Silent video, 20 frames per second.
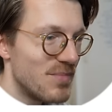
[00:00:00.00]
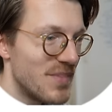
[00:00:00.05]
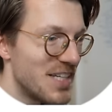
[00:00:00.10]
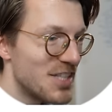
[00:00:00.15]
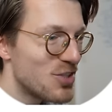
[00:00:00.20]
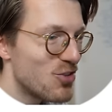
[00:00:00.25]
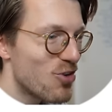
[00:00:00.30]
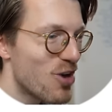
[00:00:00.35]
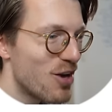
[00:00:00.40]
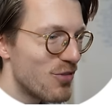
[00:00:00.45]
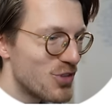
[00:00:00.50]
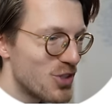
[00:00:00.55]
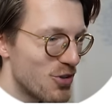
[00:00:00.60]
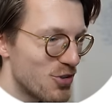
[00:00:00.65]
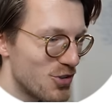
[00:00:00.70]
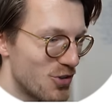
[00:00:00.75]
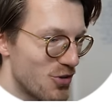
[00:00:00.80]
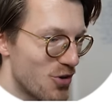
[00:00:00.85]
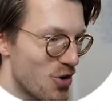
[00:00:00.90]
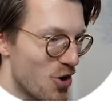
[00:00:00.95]
This graph
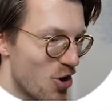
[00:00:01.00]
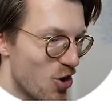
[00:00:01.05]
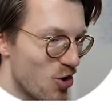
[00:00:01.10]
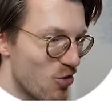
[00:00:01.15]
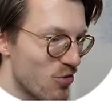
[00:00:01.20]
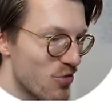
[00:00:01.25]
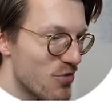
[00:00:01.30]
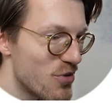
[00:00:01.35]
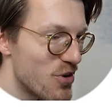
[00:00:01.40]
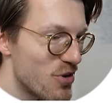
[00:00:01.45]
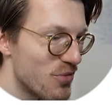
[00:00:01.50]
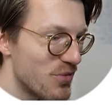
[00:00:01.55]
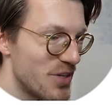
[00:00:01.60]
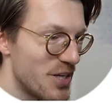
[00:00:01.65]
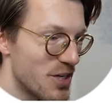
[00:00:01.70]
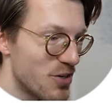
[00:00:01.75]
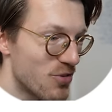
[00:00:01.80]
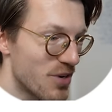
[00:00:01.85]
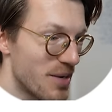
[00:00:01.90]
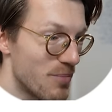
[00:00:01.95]
shows you an overview of
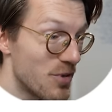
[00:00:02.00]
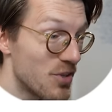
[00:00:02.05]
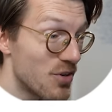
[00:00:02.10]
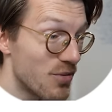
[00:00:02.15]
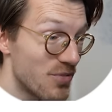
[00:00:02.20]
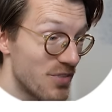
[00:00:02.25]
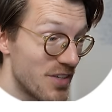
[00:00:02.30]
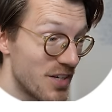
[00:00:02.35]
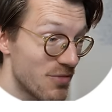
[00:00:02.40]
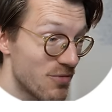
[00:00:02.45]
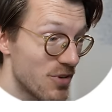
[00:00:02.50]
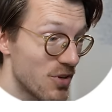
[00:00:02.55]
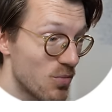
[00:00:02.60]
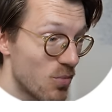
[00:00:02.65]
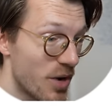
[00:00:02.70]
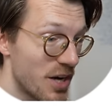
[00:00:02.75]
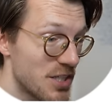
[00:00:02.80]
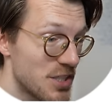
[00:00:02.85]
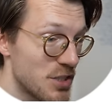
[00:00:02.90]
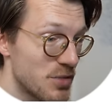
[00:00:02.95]
the agreement of different
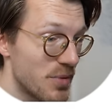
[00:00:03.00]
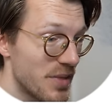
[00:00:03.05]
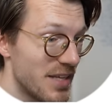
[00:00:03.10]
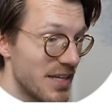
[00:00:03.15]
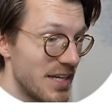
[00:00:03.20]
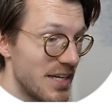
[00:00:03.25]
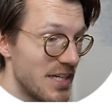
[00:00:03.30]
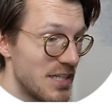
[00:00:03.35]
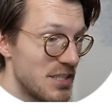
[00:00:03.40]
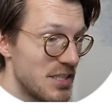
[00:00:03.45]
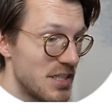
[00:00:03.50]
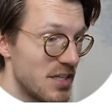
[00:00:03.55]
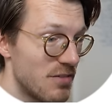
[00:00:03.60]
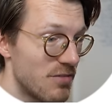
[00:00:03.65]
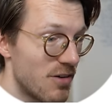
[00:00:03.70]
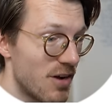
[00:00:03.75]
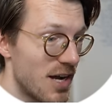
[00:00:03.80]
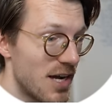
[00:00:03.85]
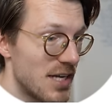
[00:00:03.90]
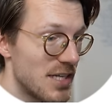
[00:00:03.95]
watches with the EEG
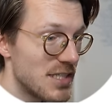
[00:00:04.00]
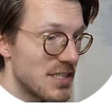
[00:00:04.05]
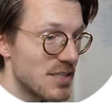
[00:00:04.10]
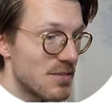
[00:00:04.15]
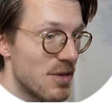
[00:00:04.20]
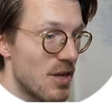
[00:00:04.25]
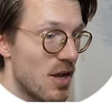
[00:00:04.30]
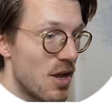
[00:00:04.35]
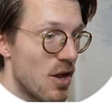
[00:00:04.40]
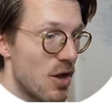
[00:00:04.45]
device.